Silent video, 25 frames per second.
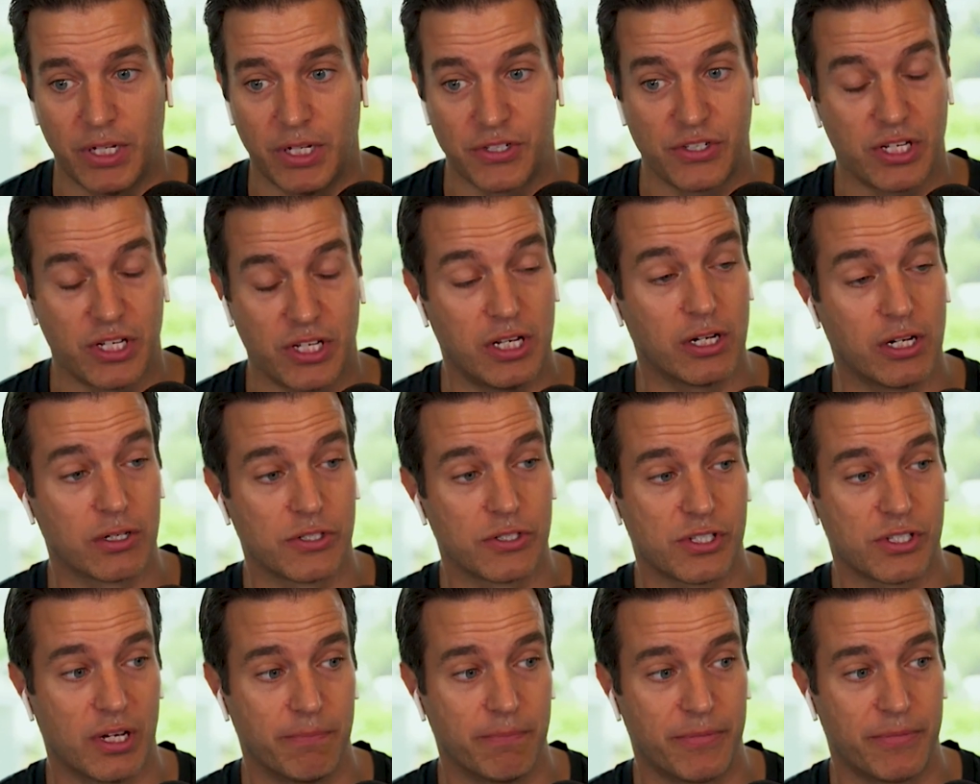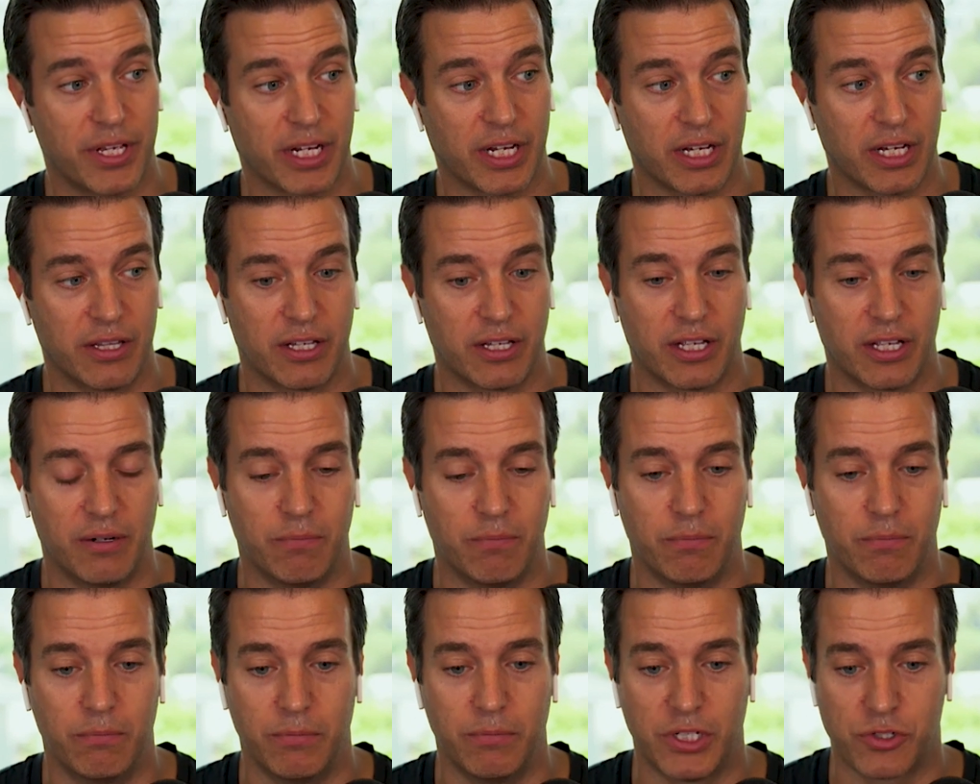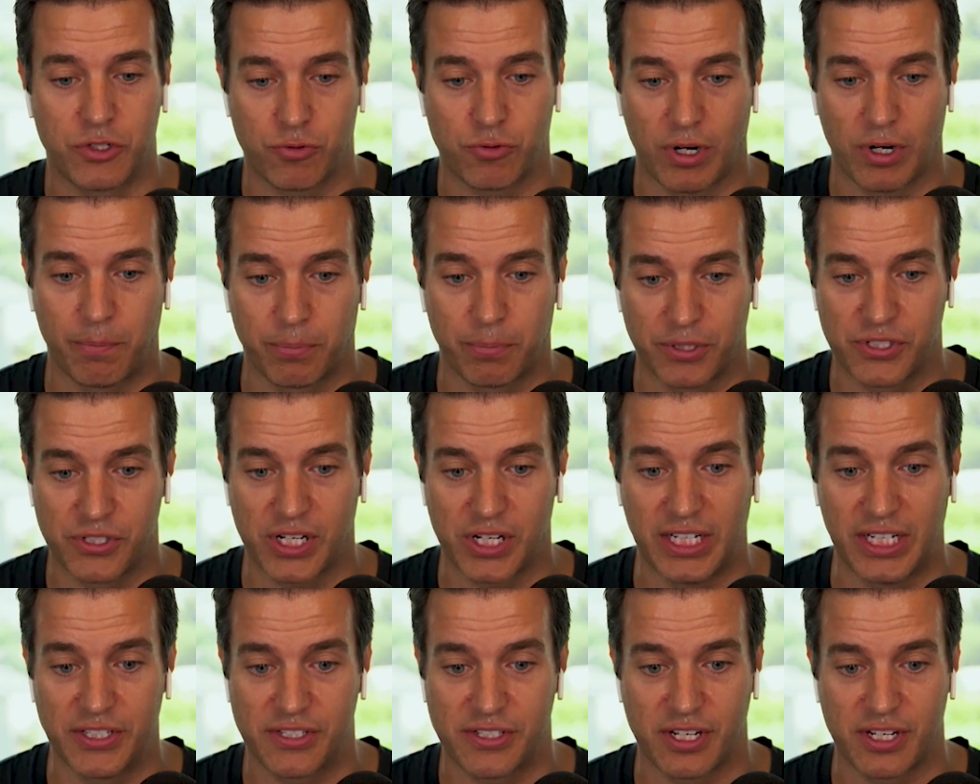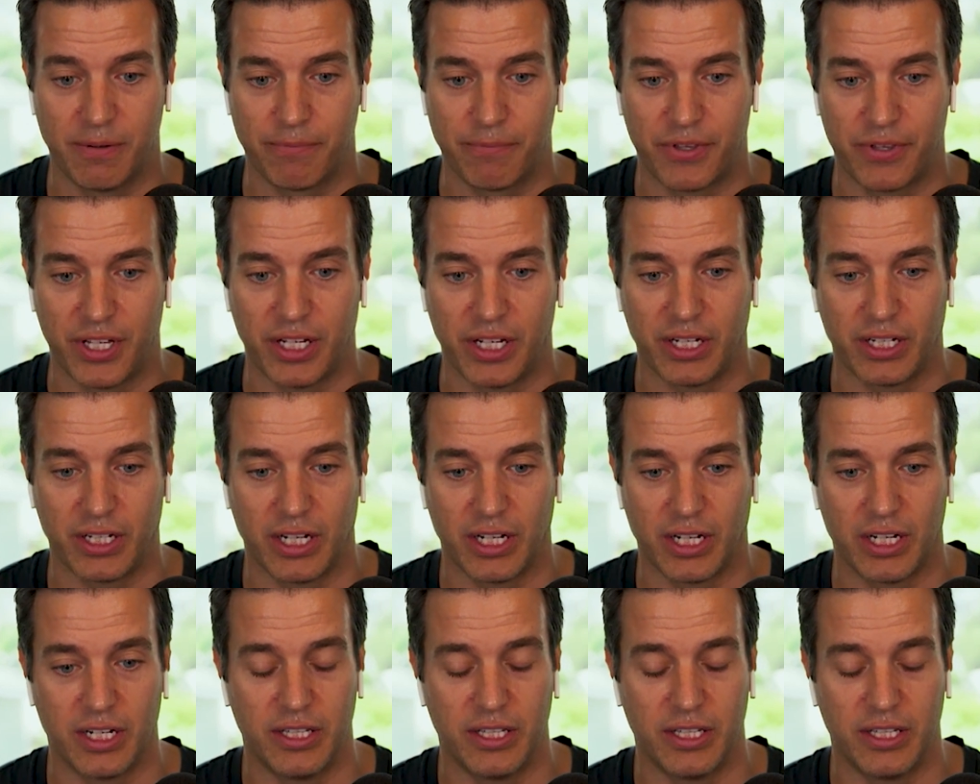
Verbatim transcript: mishear something and then misrepresent something,